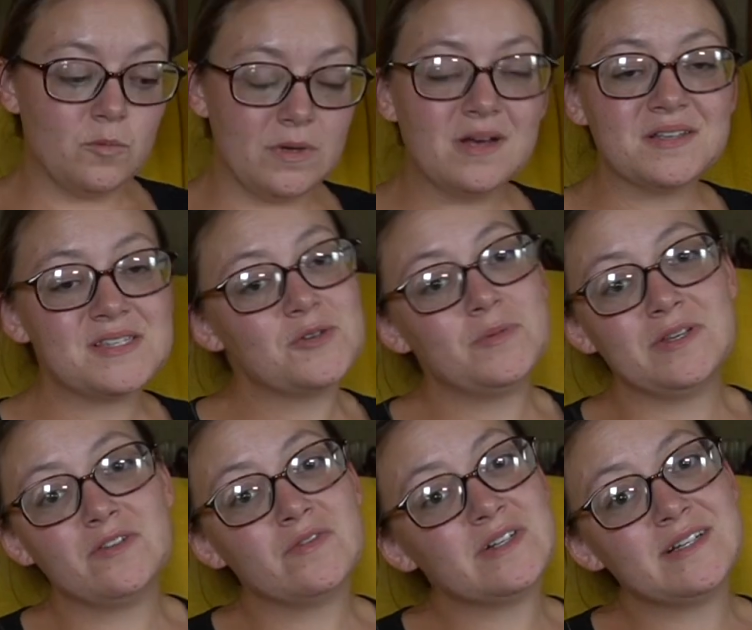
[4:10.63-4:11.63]
We also went
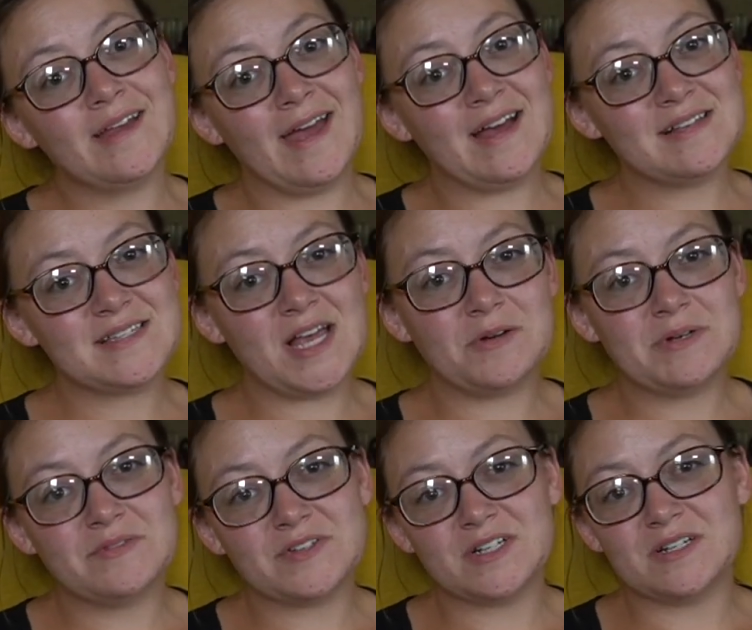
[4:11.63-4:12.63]
over in gas.
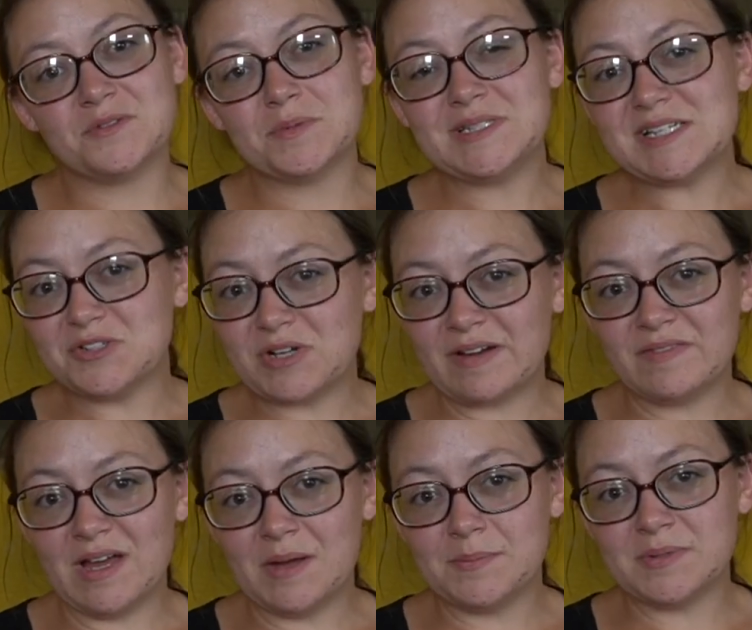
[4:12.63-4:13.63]
However, we did drive
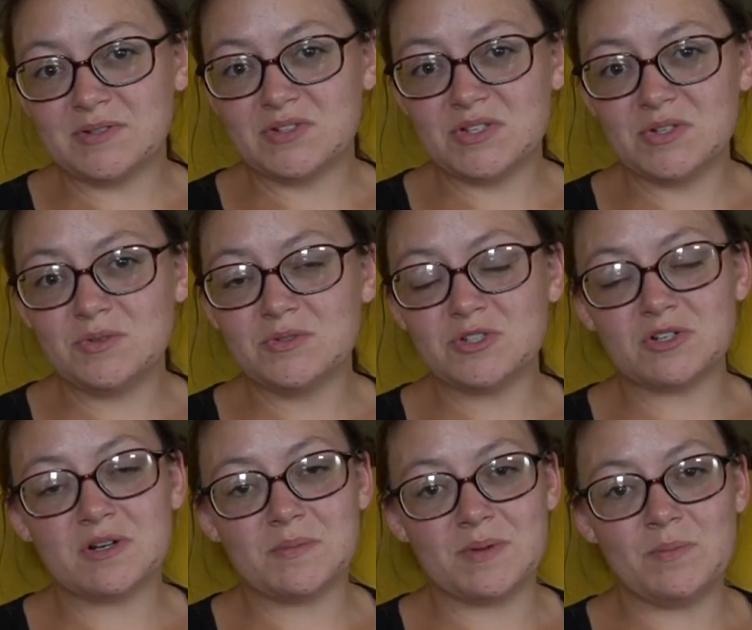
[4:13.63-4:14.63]
up to
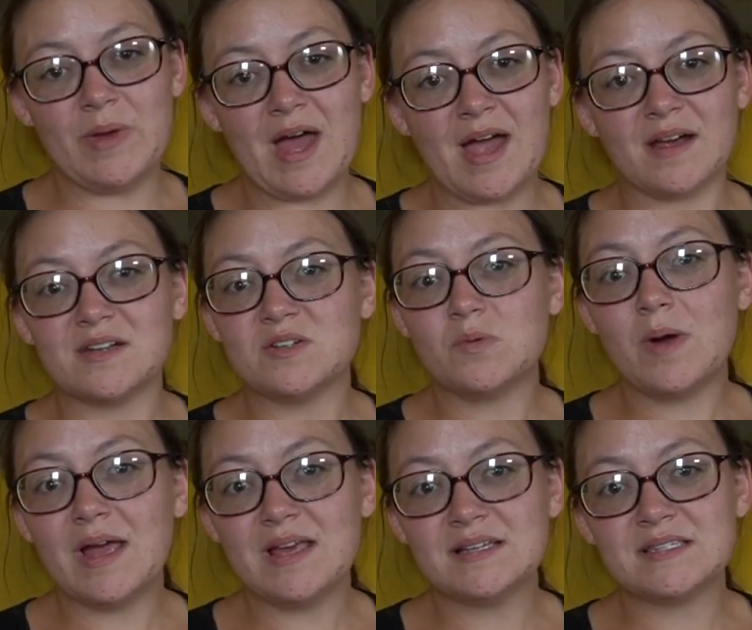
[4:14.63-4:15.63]
Durham and back
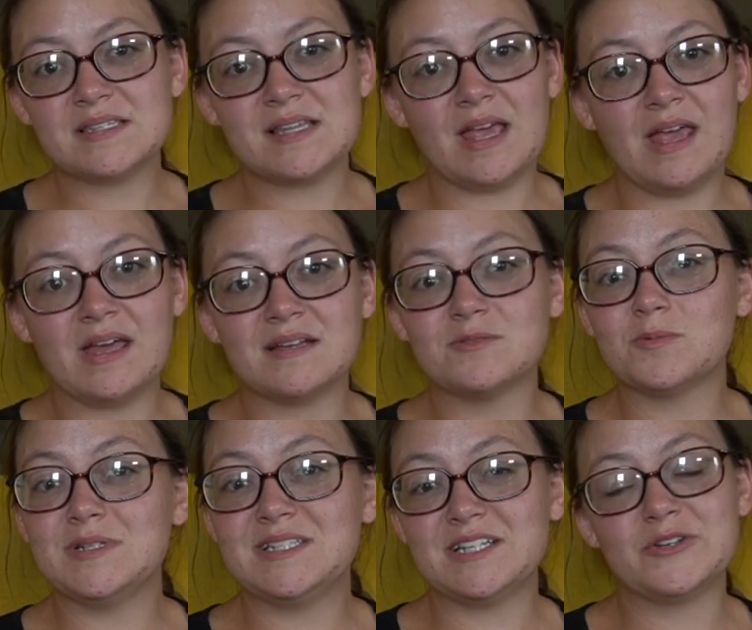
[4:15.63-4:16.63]
twice, and
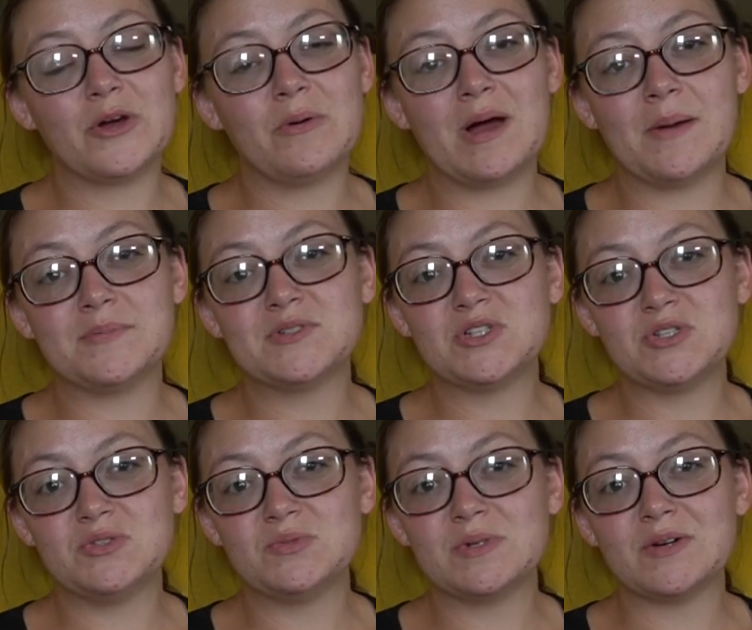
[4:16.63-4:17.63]
we did go up
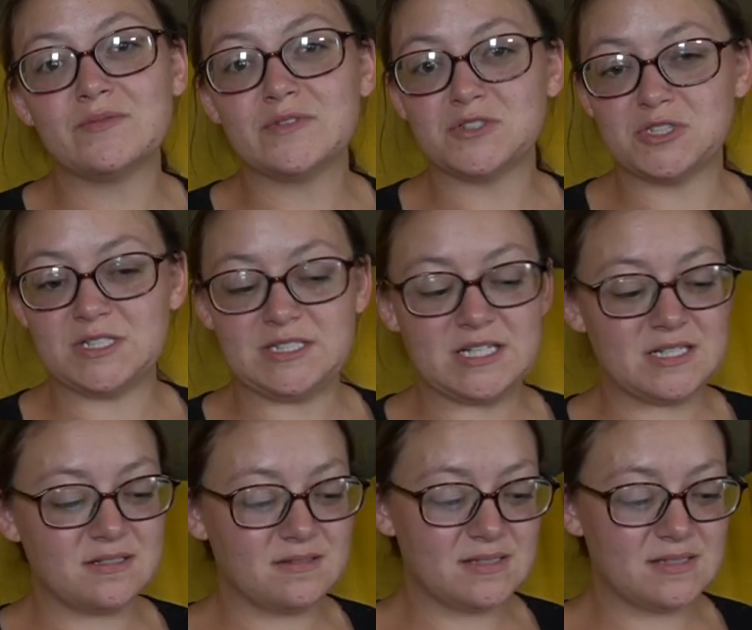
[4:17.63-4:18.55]
to Virginia.